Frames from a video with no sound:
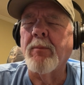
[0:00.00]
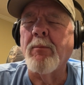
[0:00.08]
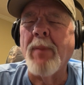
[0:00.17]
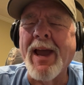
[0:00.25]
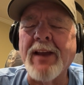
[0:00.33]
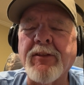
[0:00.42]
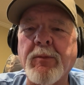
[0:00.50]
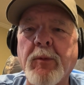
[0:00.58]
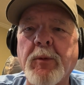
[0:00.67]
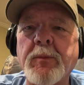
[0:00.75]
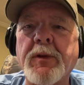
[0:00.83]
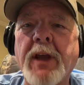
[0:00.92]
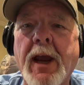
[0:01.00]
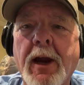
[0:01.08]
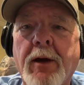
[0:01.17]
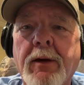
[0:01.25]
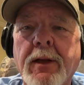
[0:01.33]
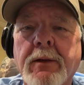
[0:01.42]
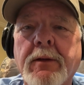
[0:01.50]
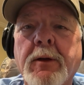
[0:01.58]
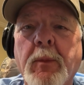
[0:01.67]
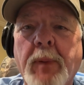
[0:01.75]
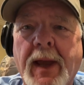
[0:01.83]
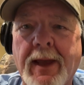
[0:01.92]
maximum carrying
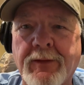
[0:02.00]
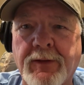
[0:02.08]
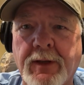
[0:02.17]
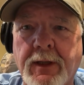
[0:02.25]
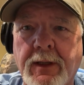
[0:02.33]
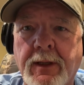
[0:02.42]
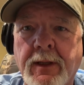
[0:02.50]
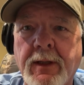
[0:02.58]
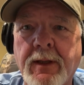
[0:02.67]
capacity